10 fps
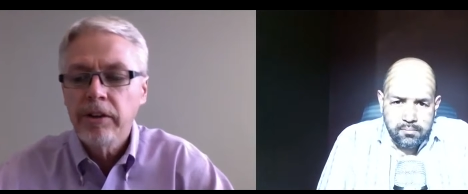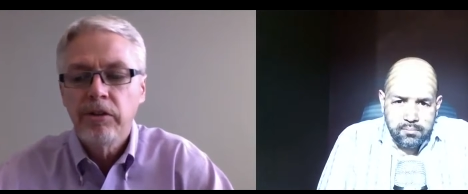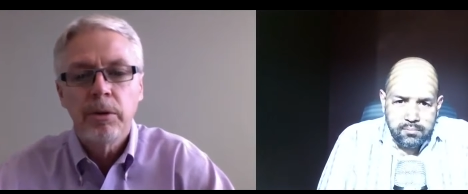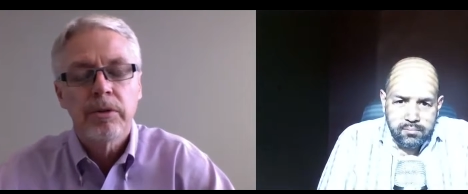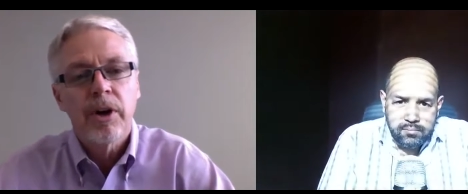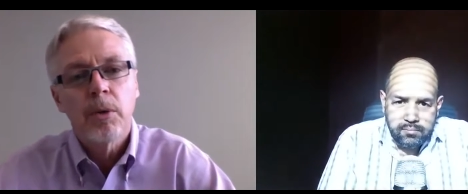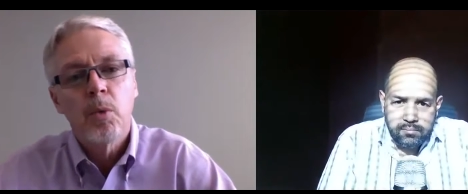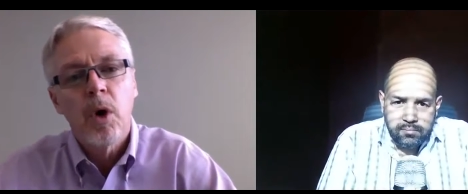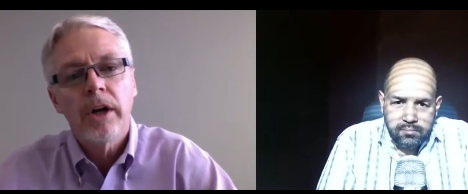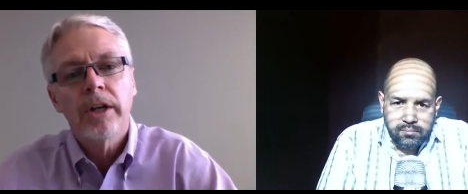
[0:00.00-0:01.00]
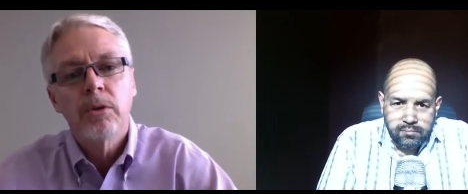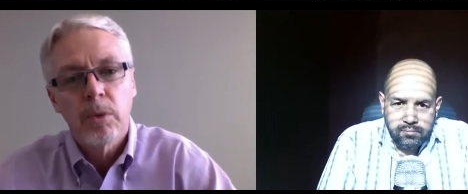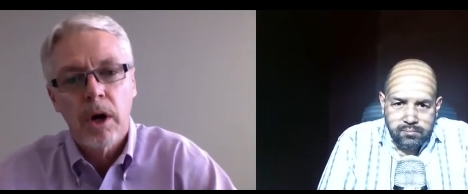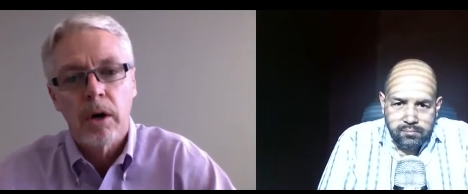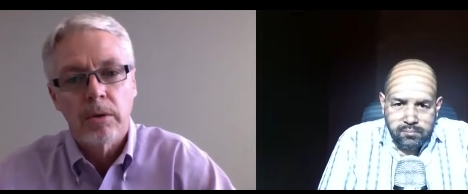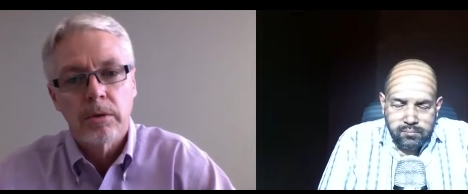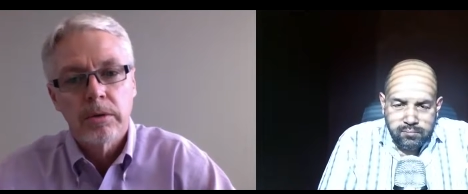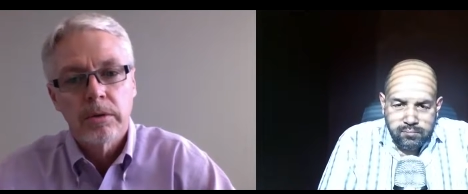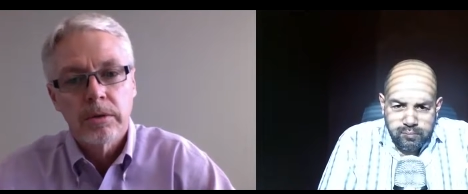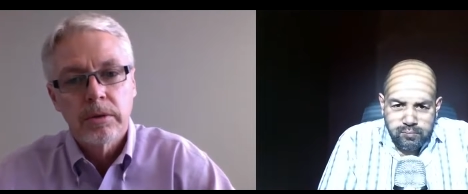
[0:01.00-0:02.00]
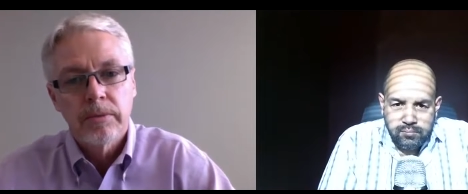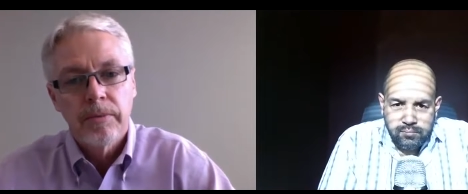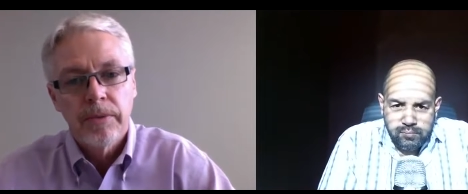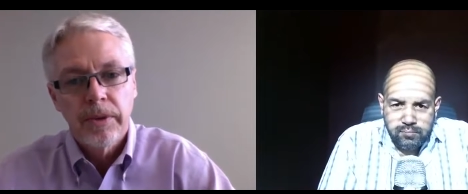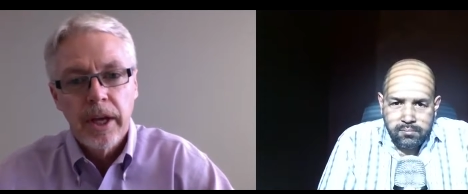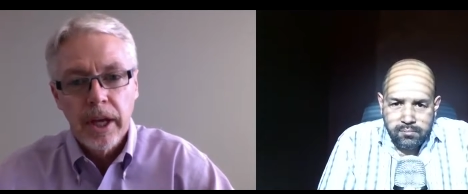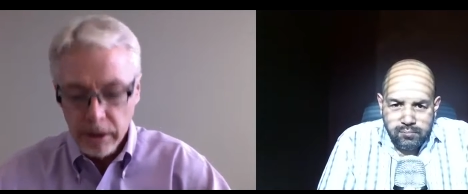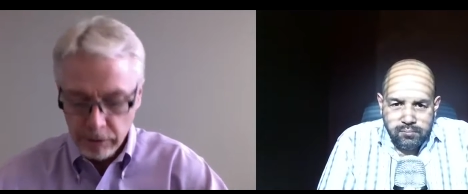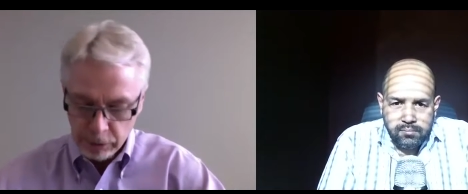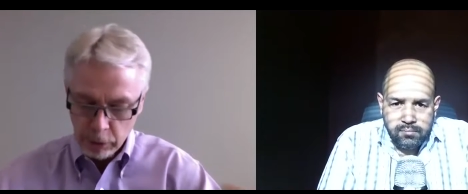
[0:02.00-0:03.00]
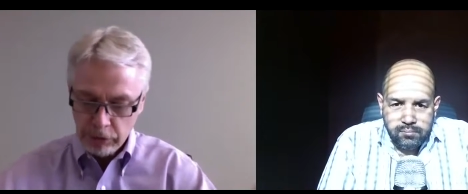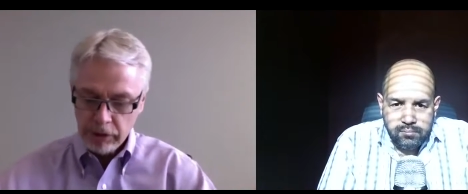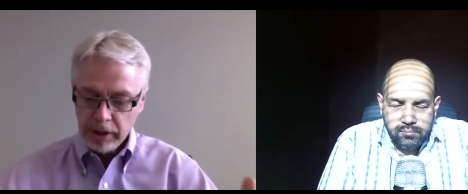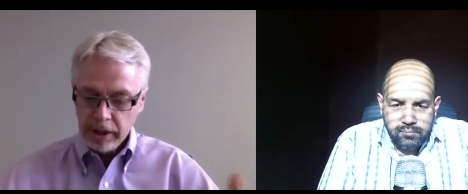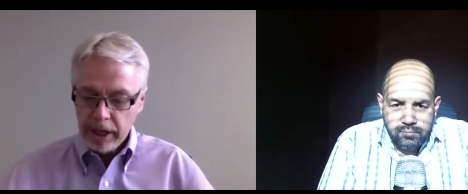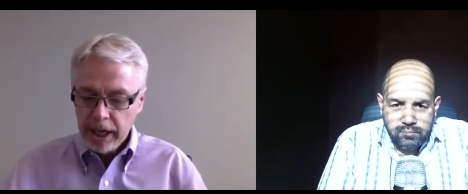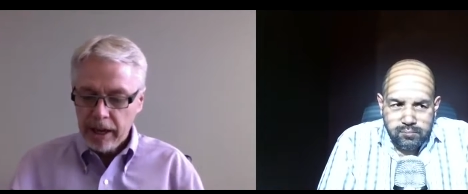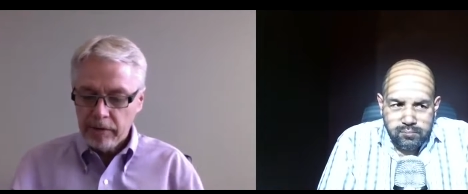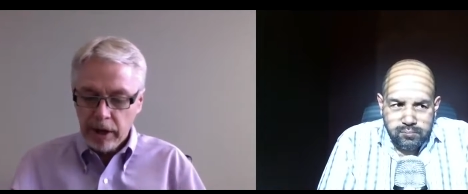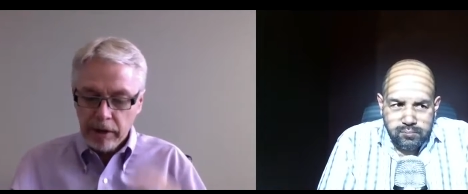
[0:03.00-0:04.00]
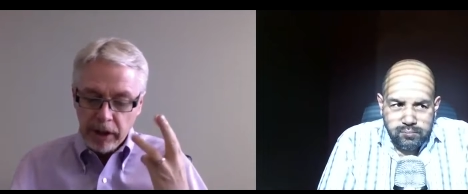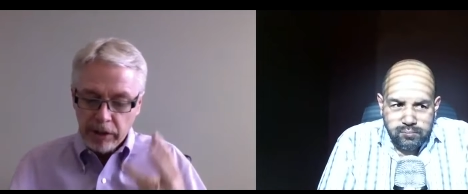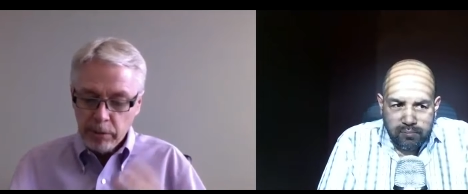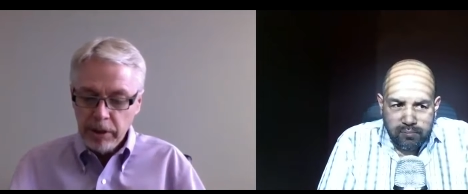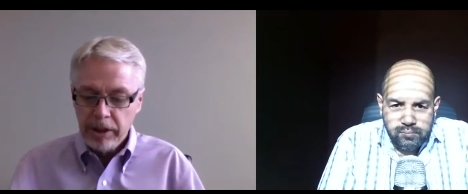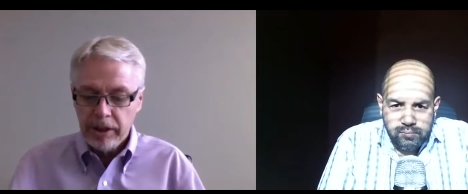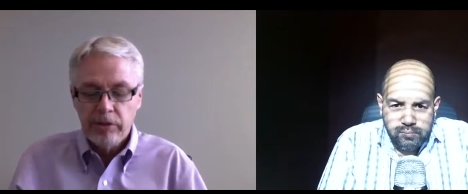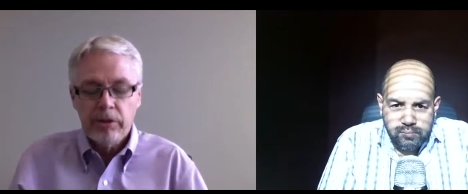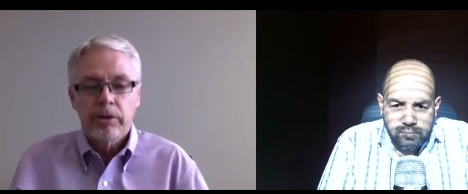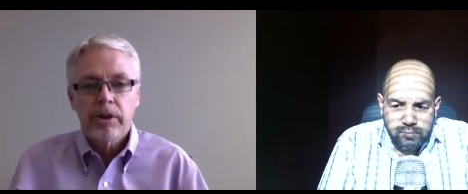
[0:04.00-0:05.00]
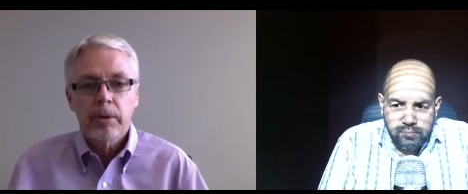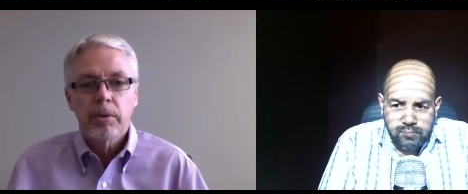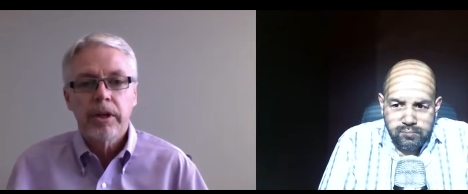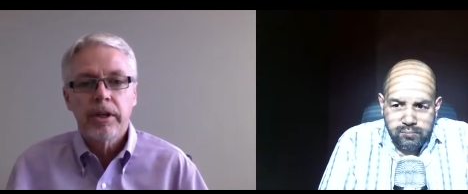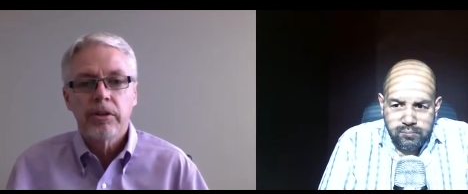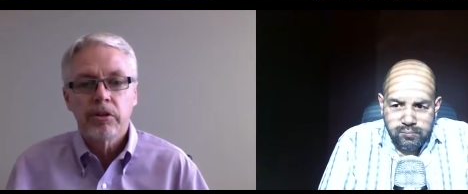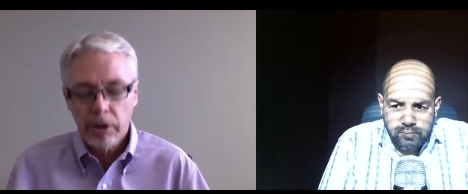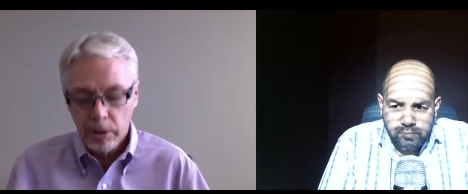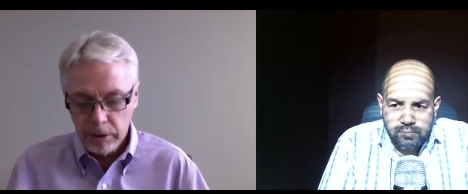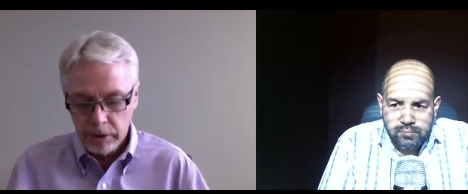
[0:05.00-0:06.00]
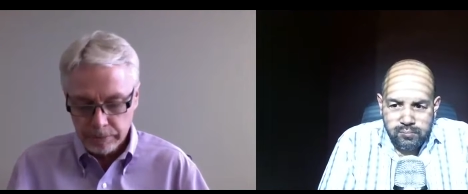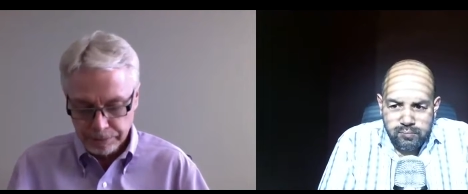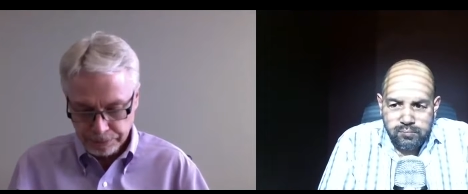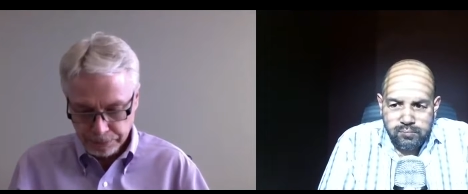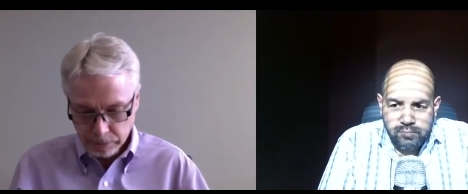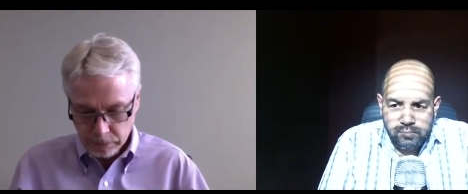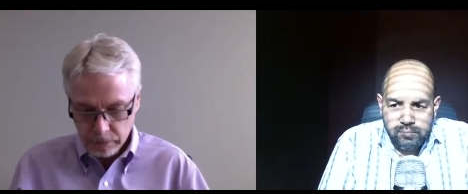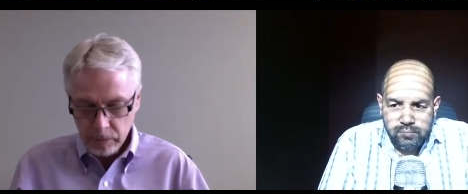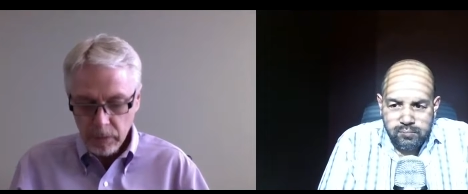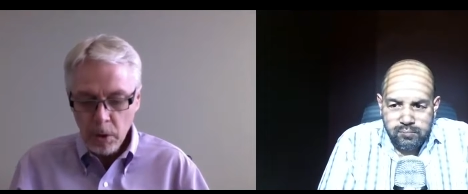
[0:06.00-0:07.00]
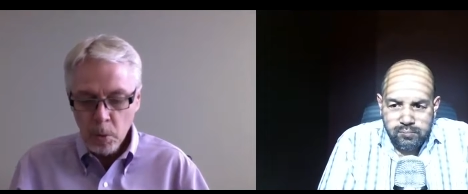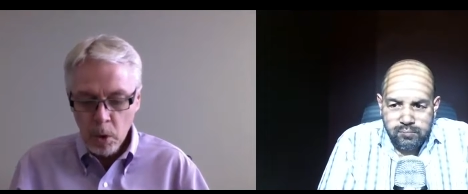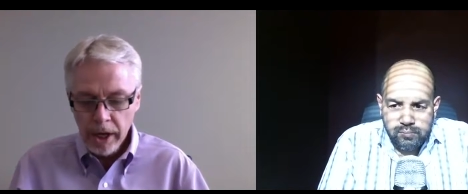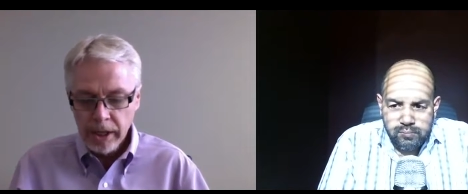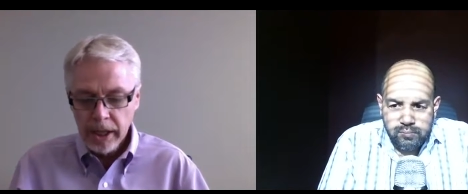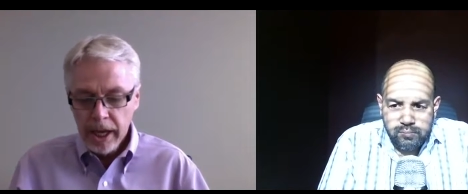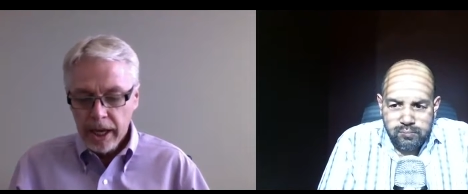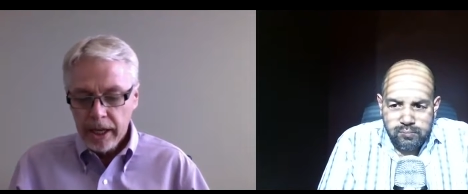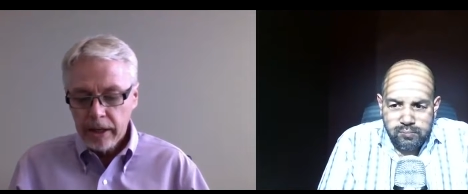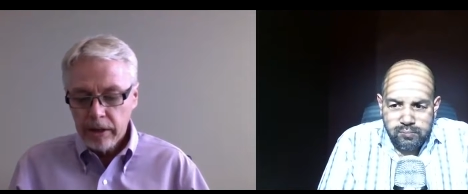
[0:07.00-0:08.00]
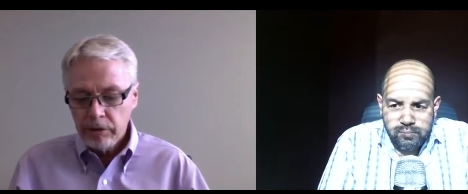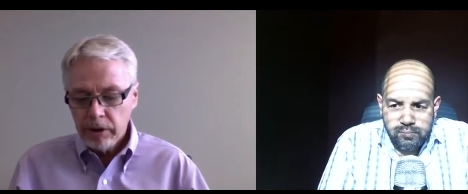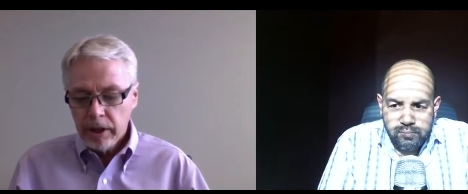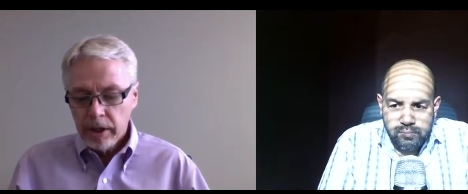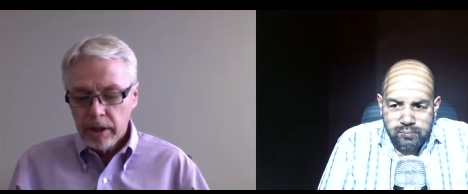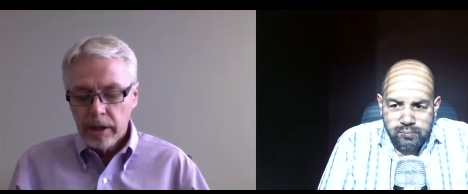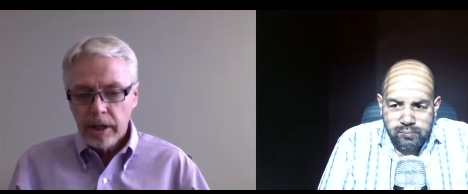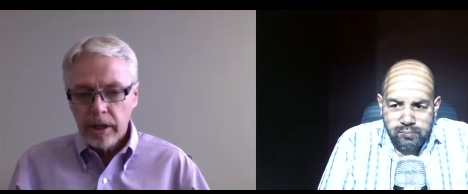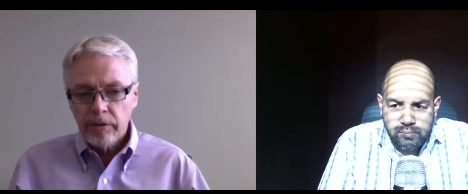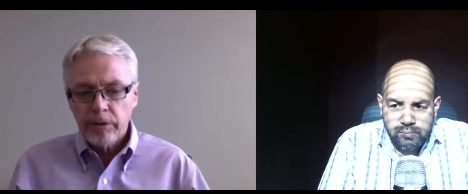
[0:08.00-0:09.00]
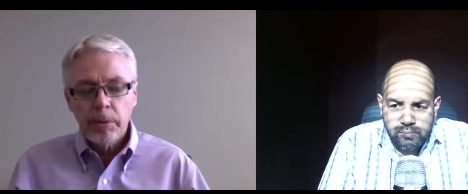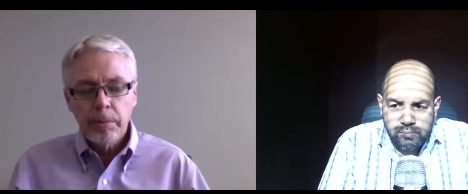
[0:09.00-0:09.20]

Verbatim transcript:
Speaker 1: do if I want to grow? The first thing that I have, I've got three things here that I want to share with you. One is for a